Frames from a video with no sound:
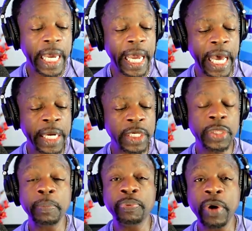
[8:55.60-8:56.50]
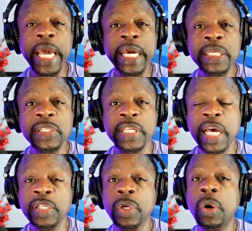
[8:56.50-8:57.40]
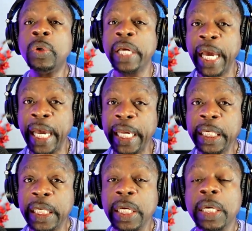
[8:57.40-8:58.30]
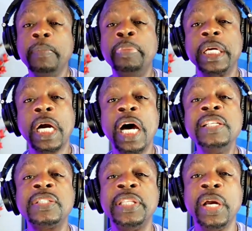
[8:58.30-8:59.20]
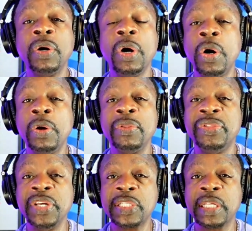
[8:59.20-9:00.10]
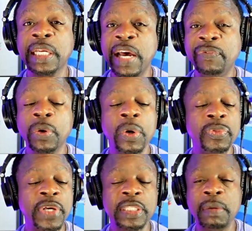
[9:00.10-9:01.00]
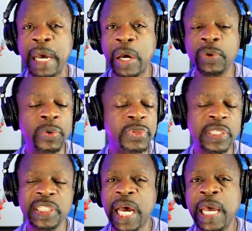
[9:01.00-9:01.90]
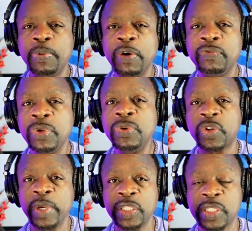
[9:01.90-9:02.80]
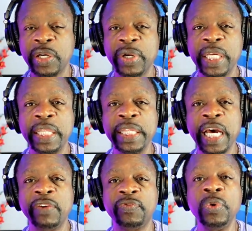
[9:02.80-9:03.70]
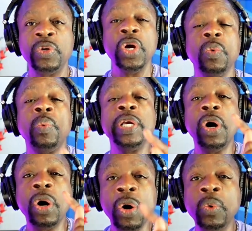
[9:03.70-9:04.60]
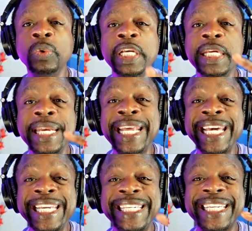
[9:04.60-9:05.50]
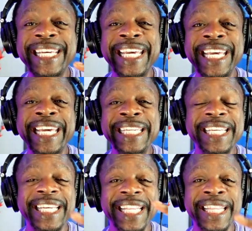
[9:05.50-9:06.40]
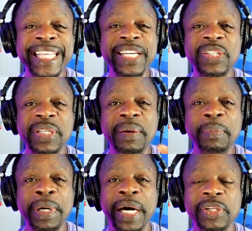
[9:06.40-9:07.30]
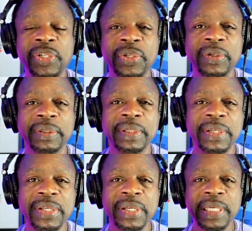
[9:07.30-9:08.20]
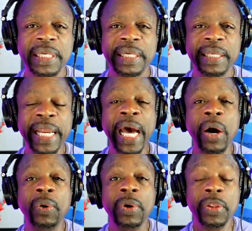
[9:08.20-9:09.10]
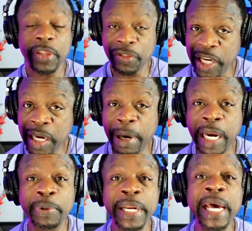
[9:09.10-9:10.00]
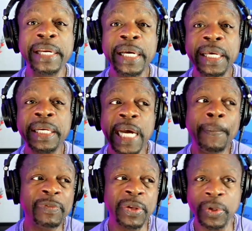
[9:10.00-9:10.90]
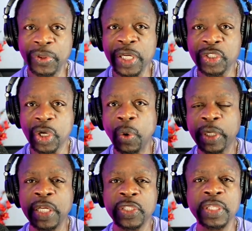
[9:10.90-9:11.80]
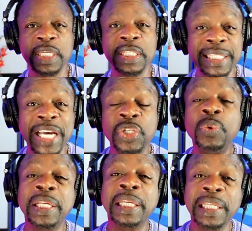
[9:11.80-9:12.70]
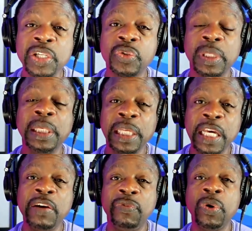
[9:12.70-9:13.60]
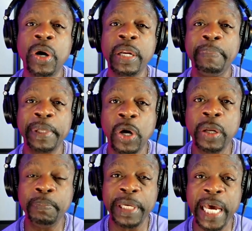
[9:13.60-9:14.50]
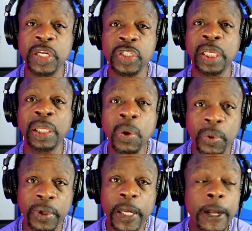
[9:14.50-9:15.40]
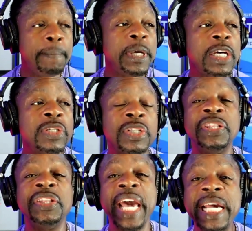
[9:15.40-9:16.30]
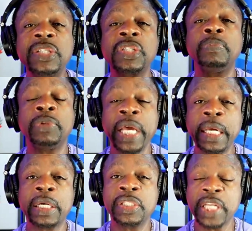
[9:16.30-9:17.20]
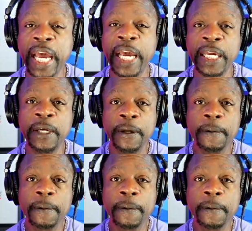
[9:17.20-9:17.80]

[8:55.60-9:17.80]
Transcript: And the brain says, okay, because there are this level or this amount or this type of nutrients that are in that food, we only need to eat this much. Now, the thing about a banana and a couple of other things, coconuts and things like that, you could literally live on bananas alone because they contain,